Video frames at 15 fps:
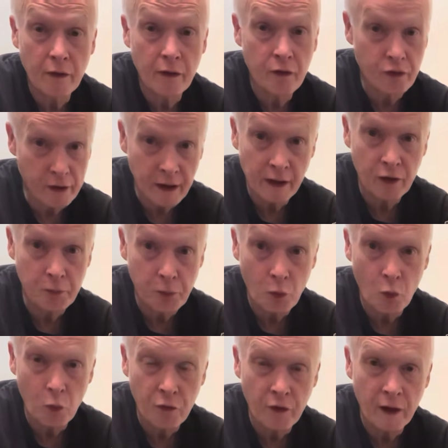stylus
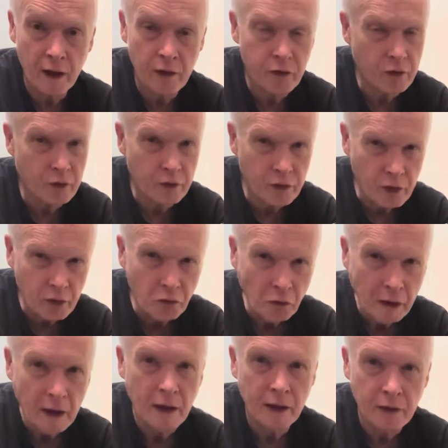profile. So it's
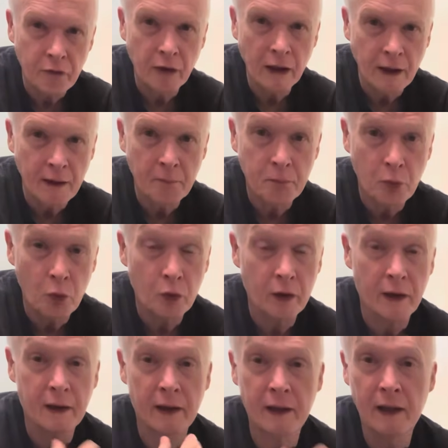really
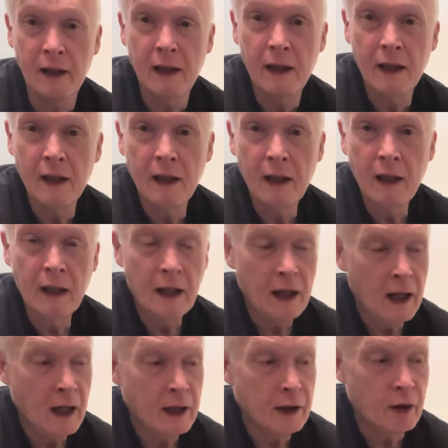important. And
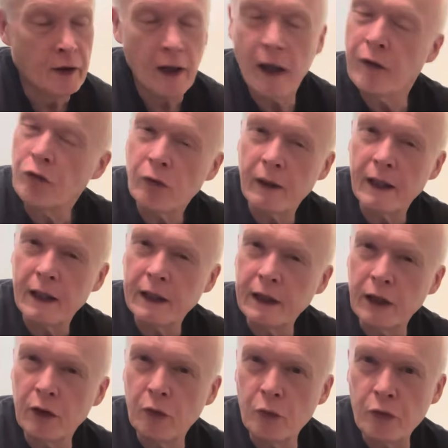That's why I
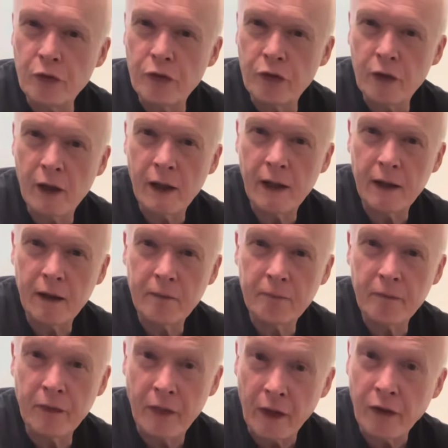use
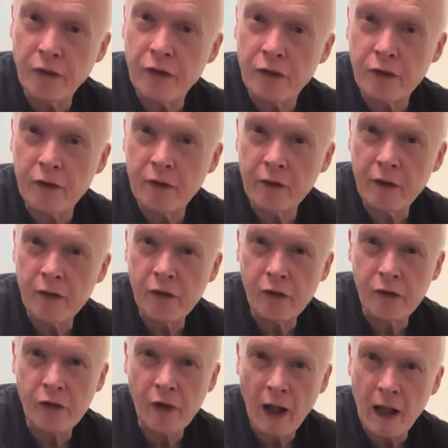this. This
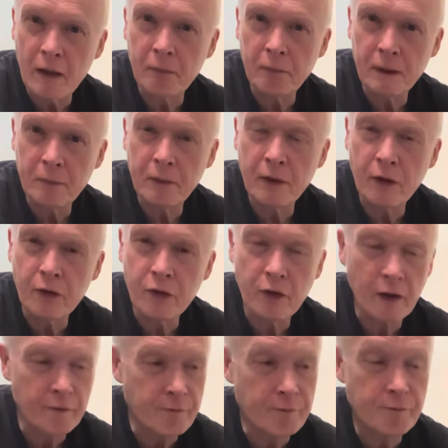has helped me because
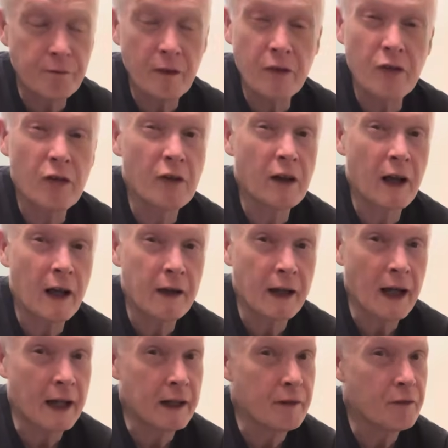this is a
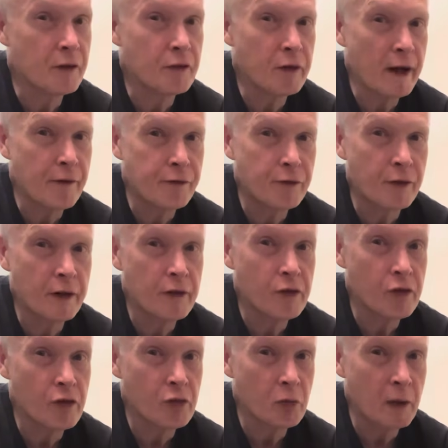kind of a
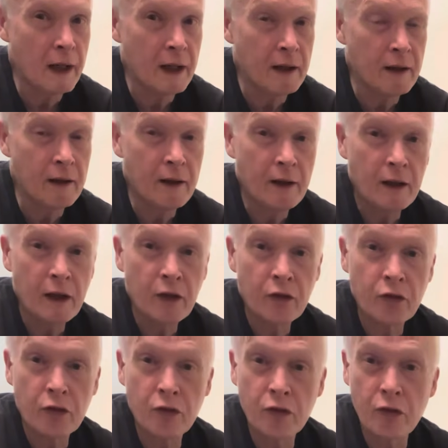reference as well
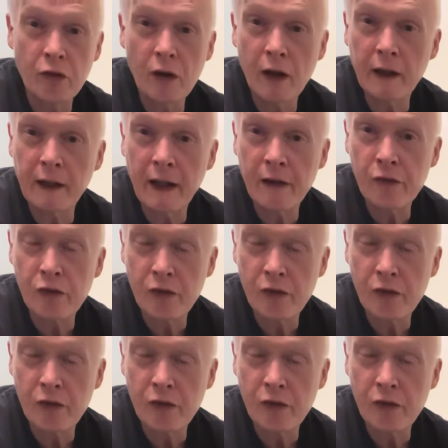against